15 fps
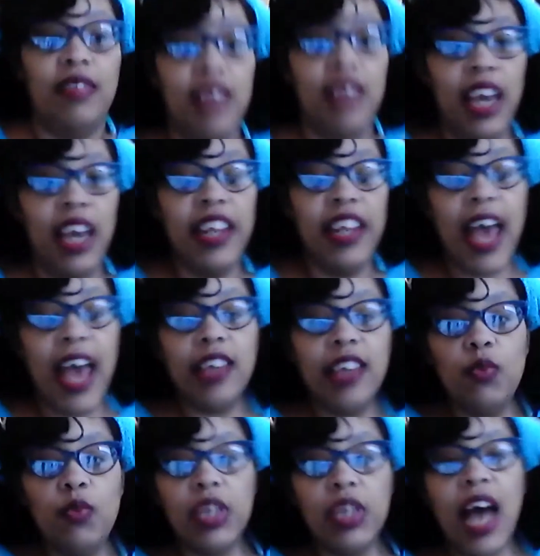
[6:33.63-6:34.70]
And now
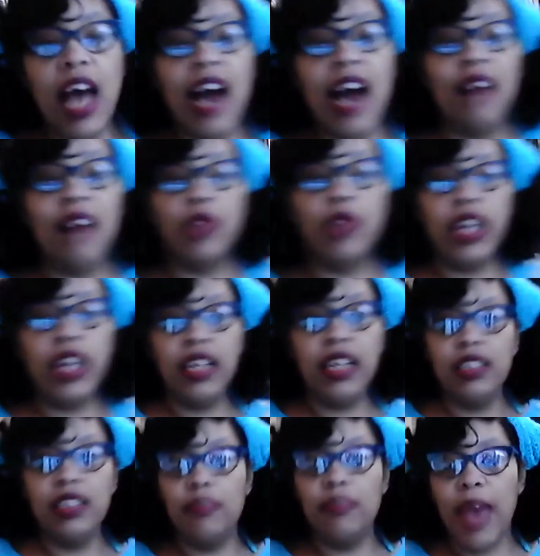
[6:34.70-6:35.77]
that we're live, we're getting
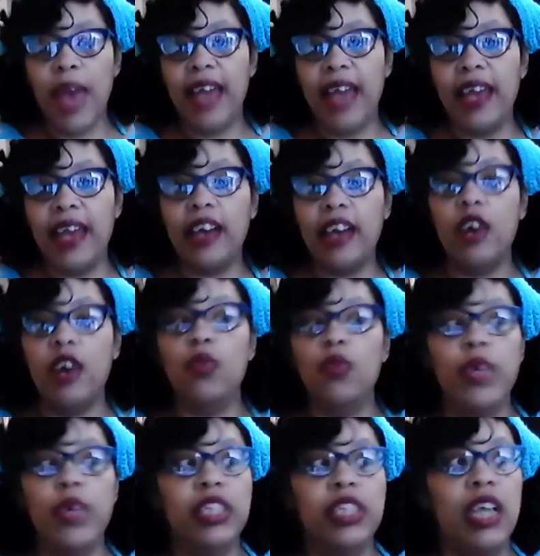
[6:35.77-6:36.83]
this bad echo,
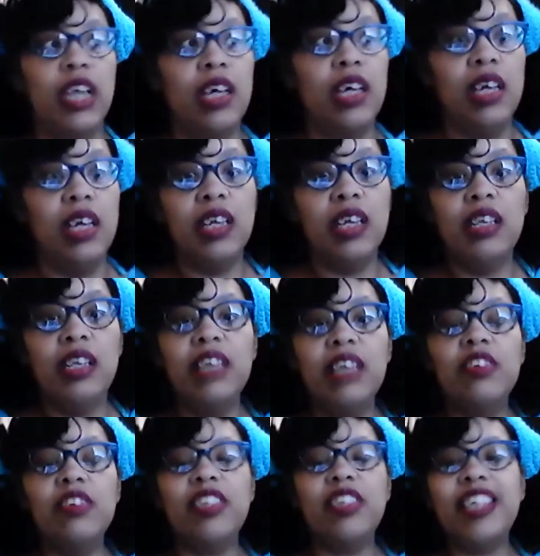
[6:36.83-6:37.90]
which
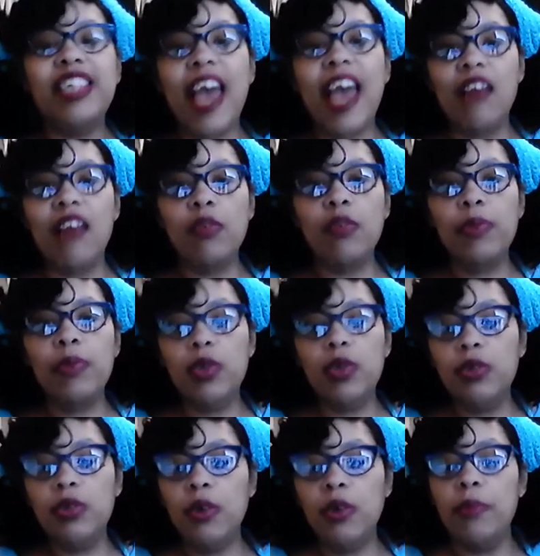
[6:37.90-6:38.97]
isn't
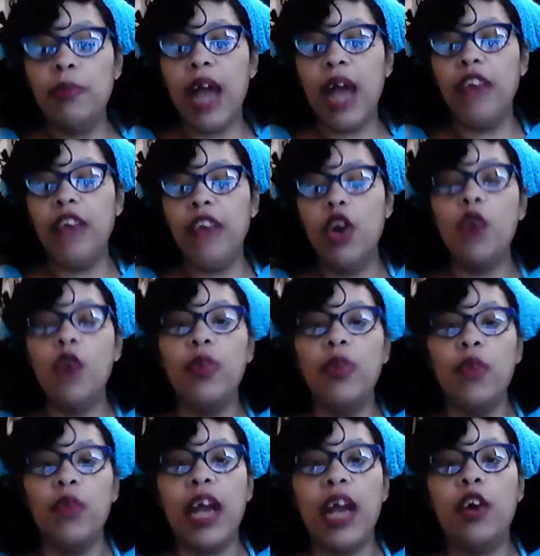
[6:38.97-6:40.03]
terrible, but I know
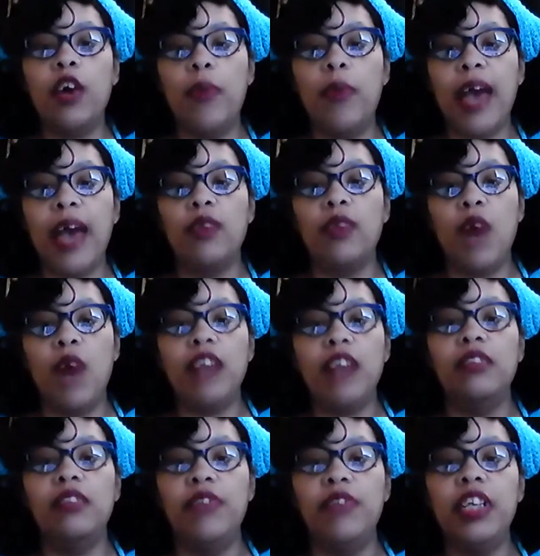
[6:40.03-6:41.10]
that when I go back and
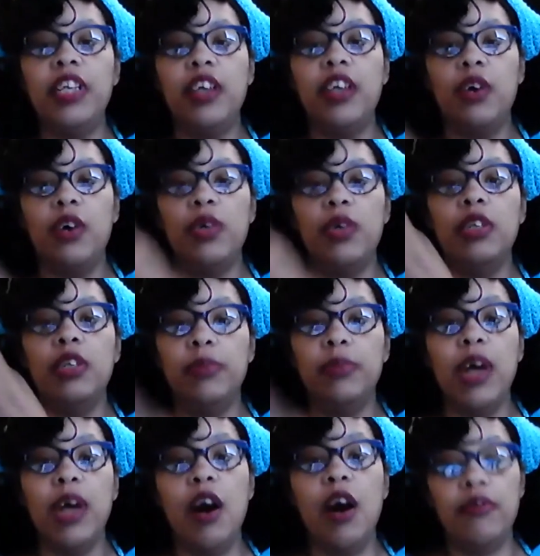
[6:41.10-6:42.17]
watch the video, it'll
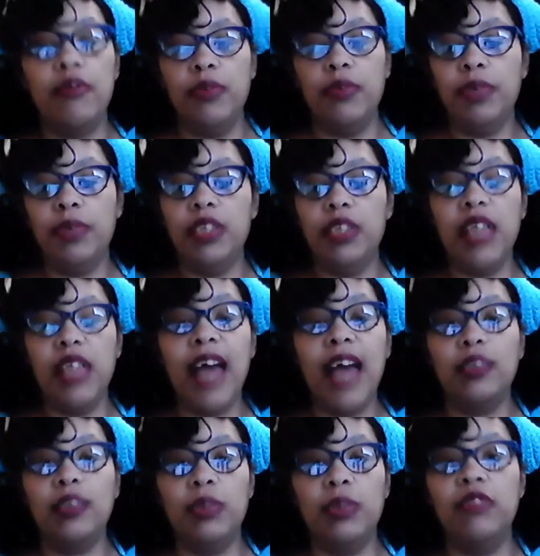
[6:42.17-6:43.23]
be awful because
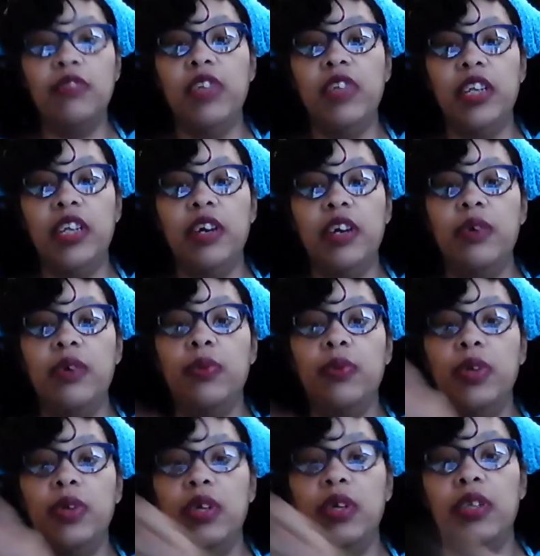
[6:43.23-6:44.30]
last week's video,
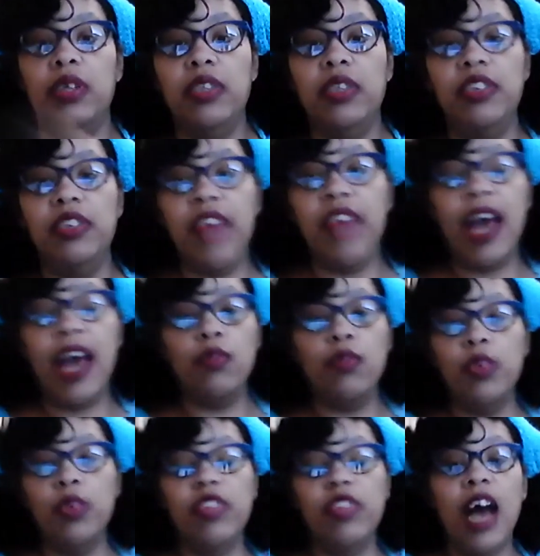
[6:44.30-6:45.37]
the
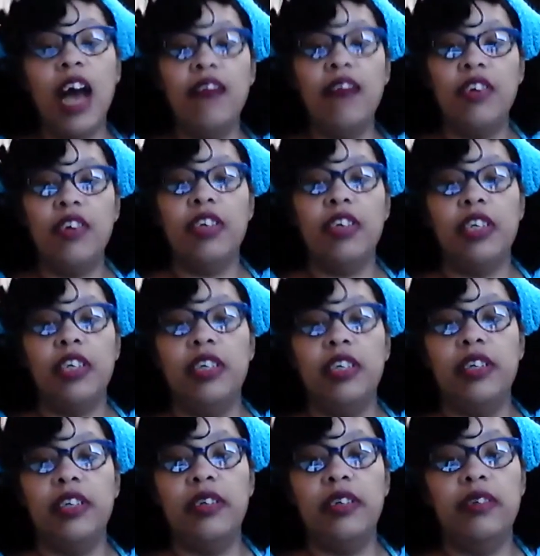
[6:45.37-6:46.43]
sound was not very
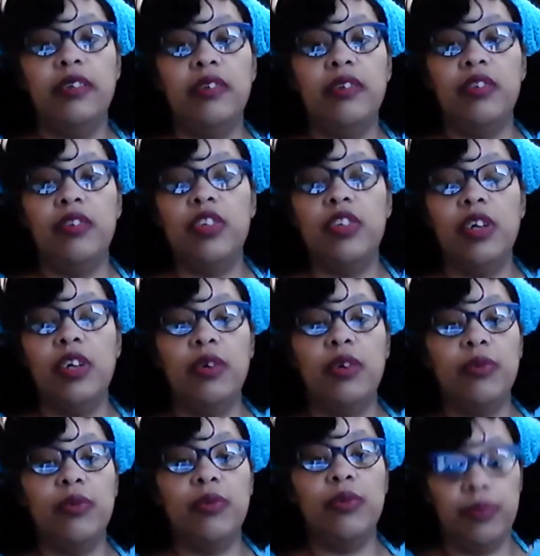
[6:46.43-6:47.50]
good. So